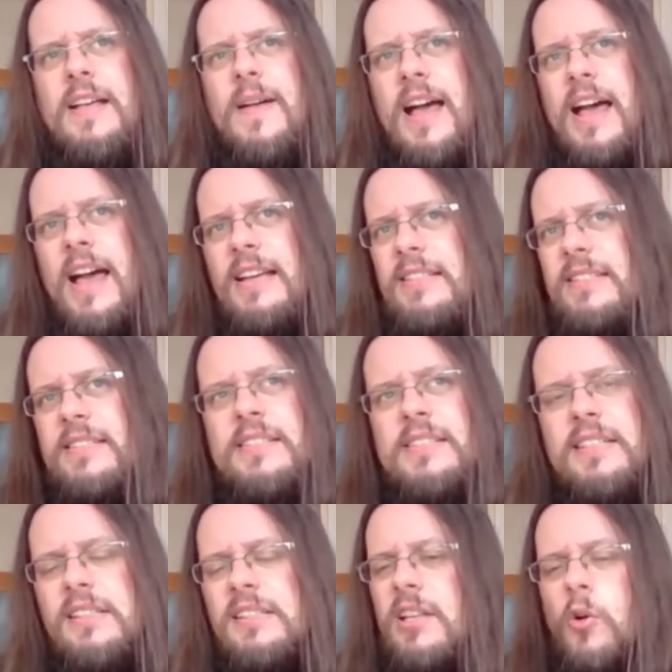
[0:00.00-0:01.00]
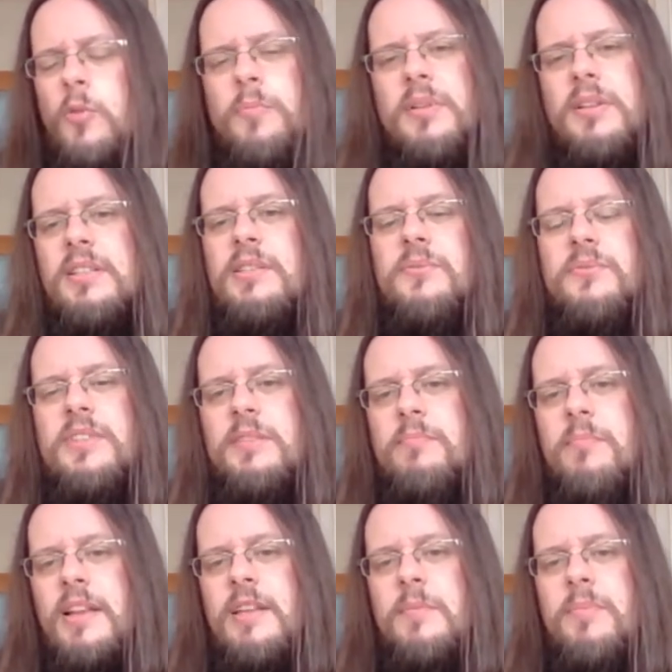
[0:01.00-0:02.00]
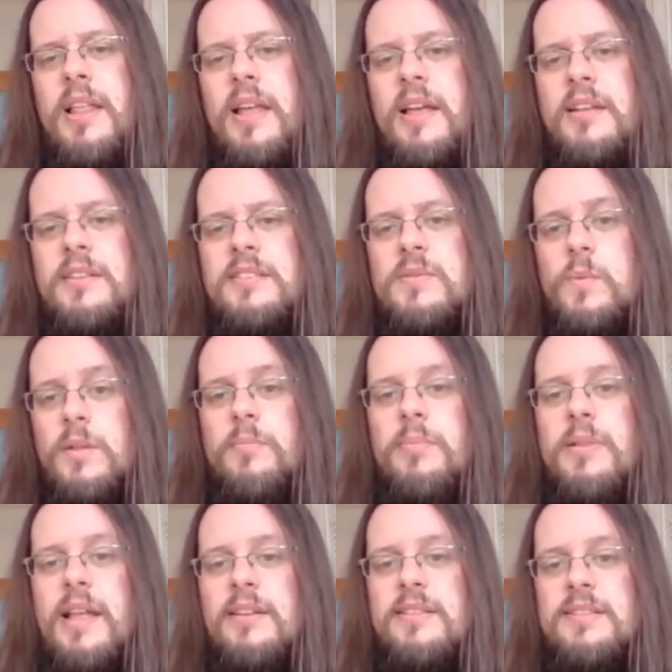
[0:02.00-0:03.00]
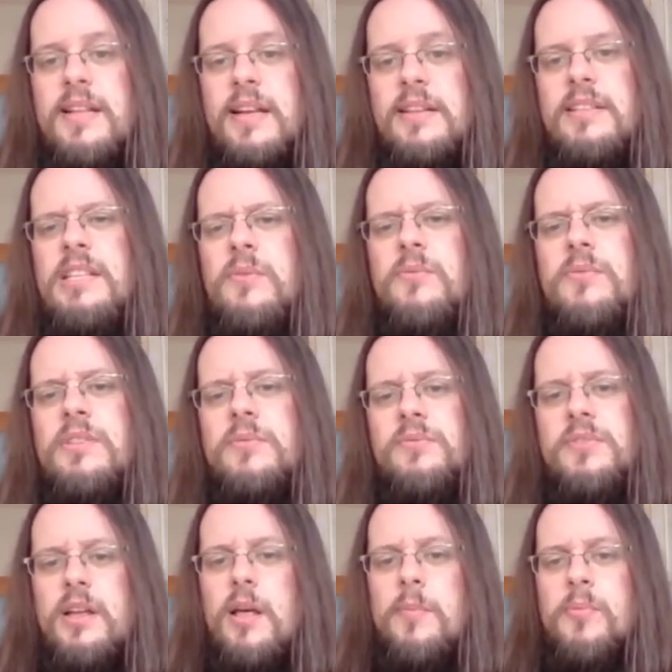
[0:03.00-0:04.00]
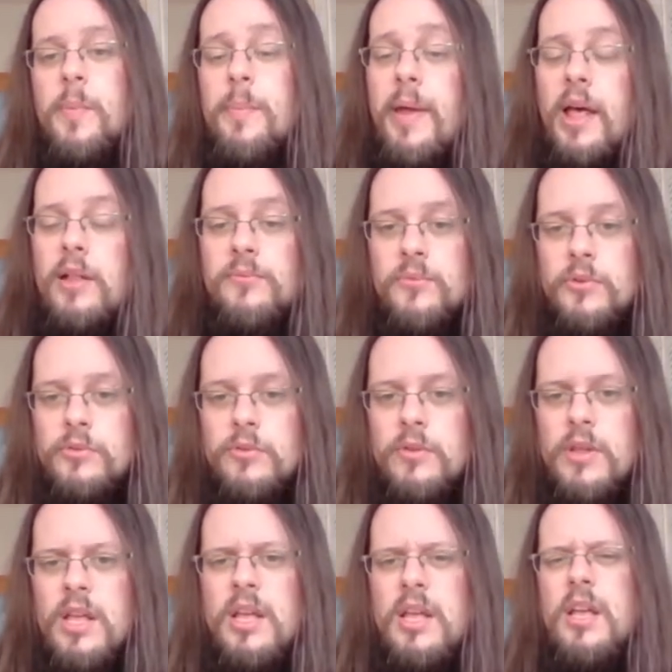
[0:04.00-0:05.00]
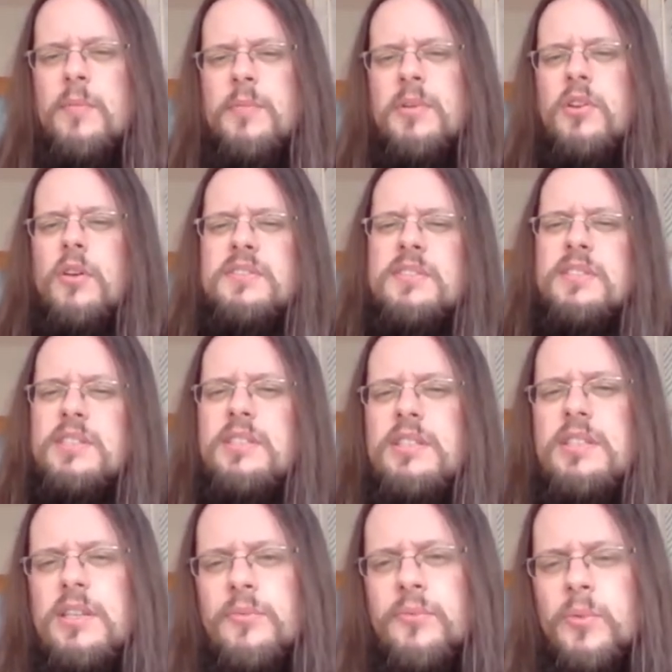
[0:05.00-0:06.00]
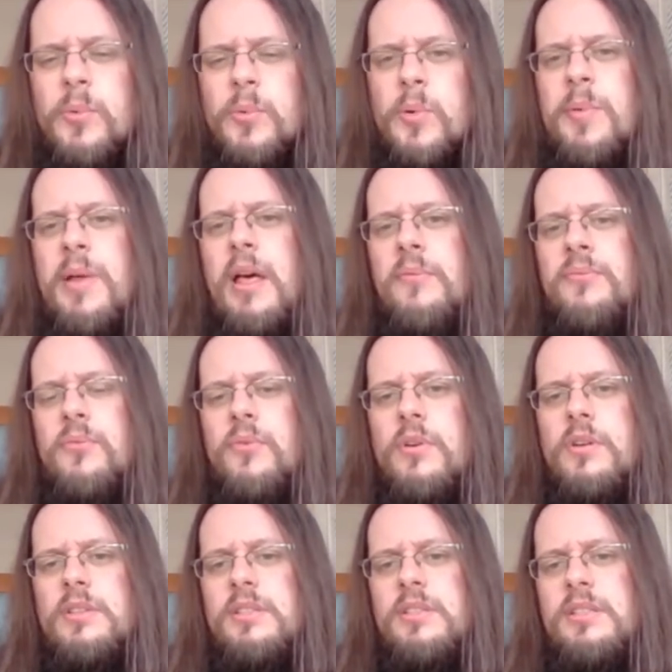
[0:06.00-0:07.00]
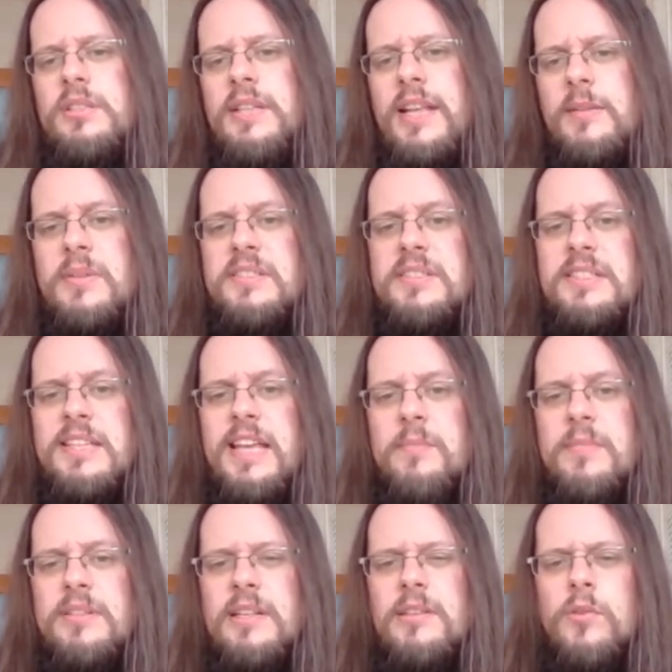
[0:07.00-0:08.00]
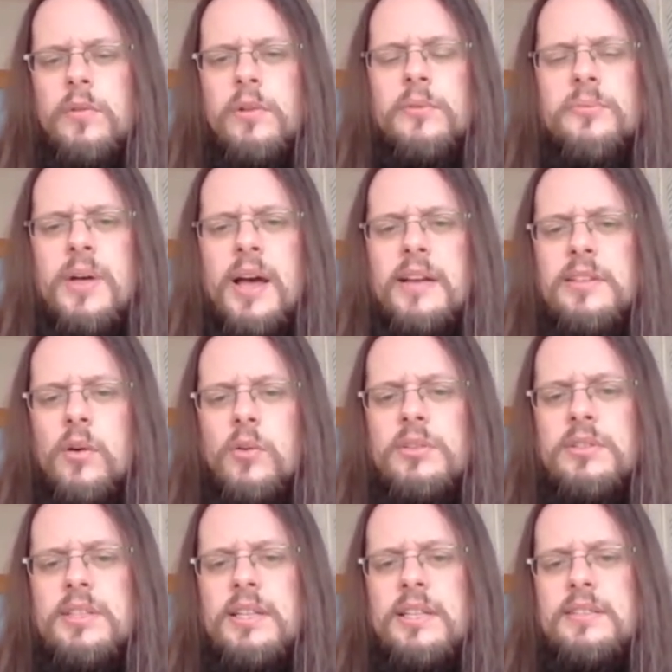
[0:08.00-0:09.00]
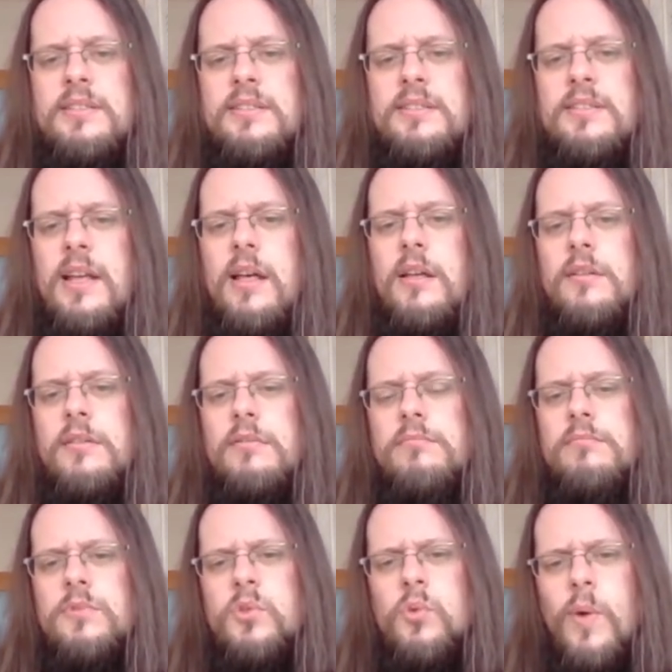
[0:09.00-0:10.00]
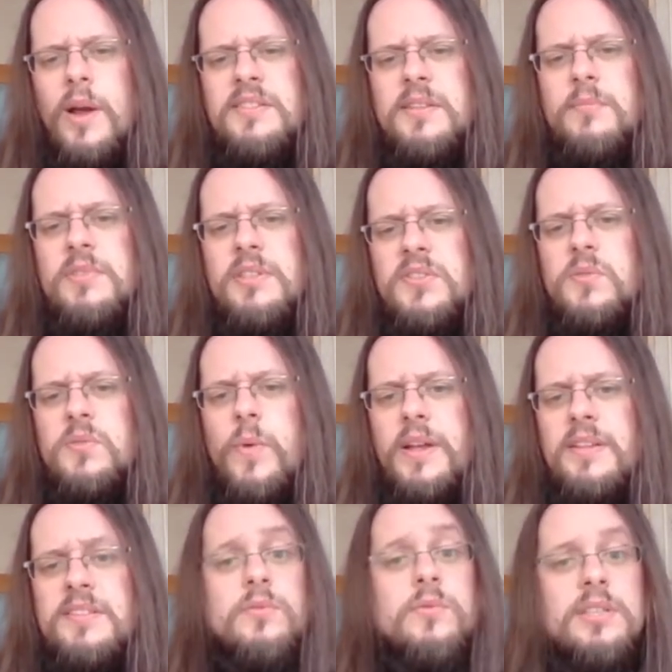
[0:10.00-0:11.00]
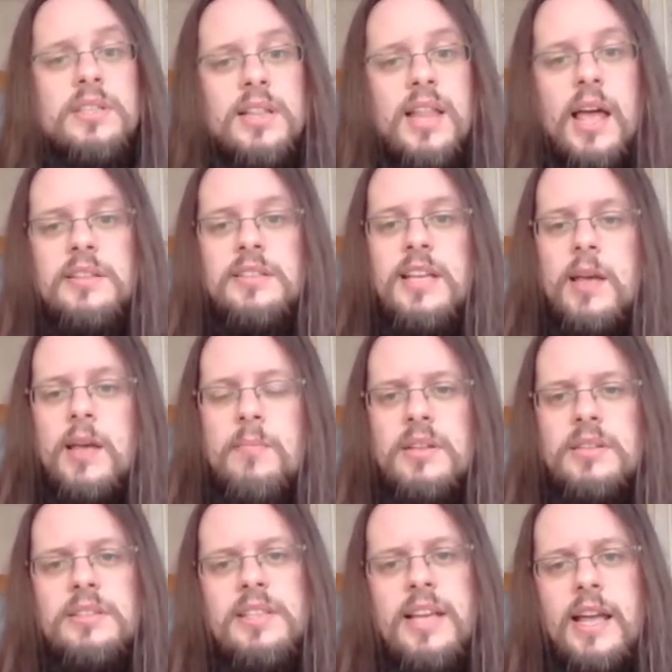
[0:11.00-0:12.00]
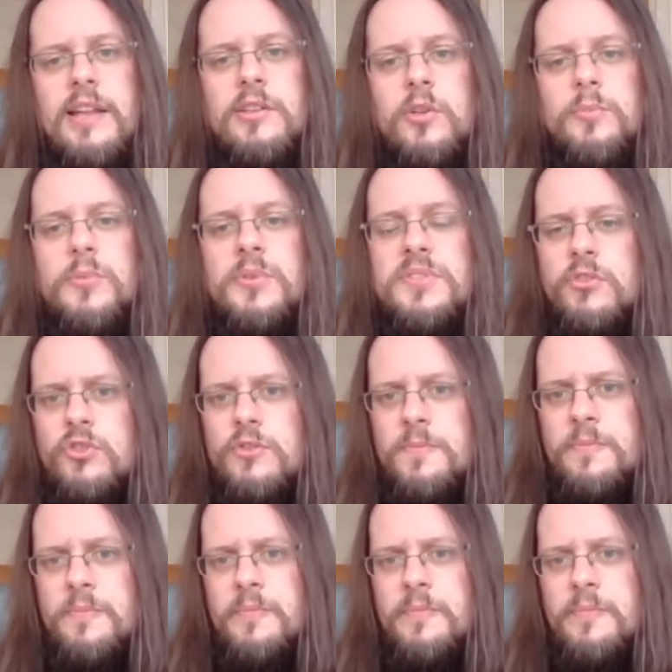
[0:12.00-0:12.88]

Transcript: I still don't believe that many players will play this line even if they are prepared for you. Because if you prepare for the Nakhmanson Gambit, then you will find out that there are quite some decent ways to decline the gambit and gain a good position.